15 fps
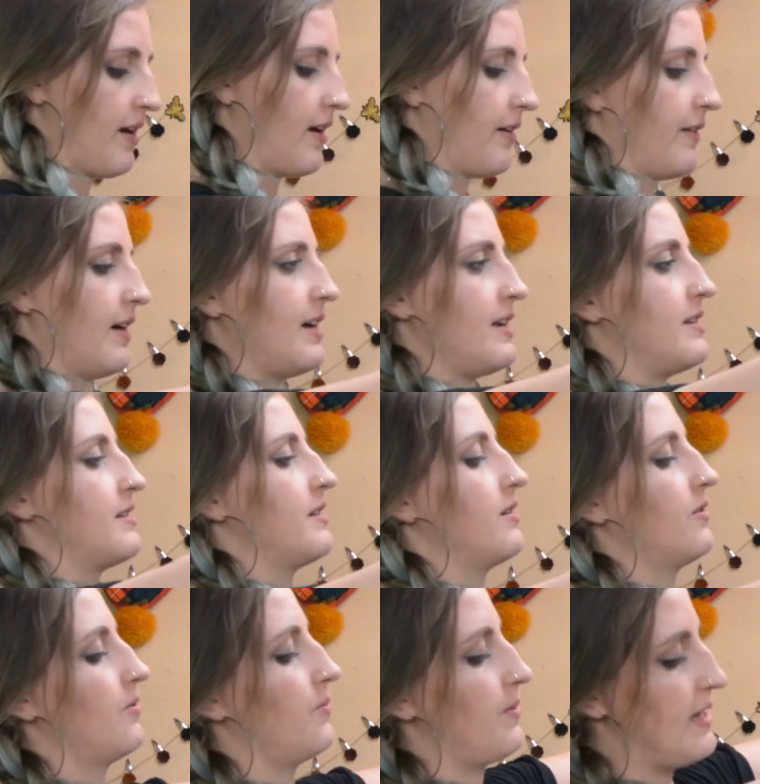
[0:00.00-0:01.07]
Alright,
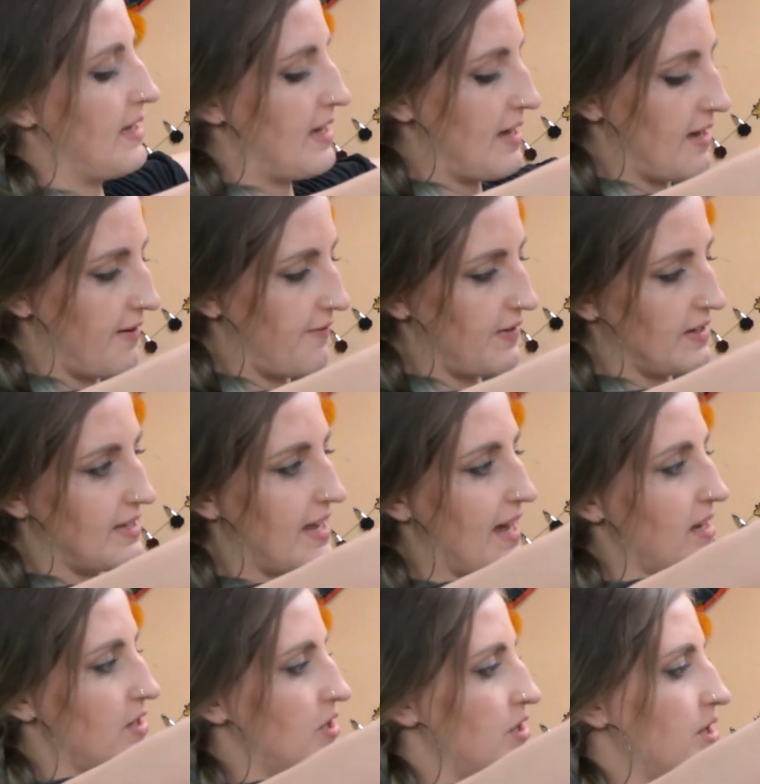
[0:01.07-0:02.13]
we have
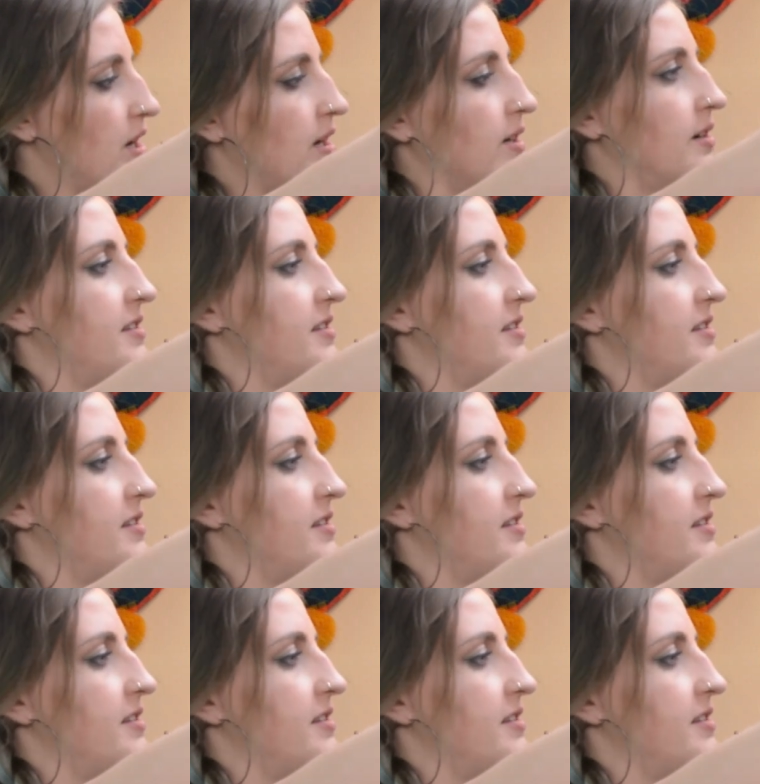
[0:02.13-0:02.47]
attached our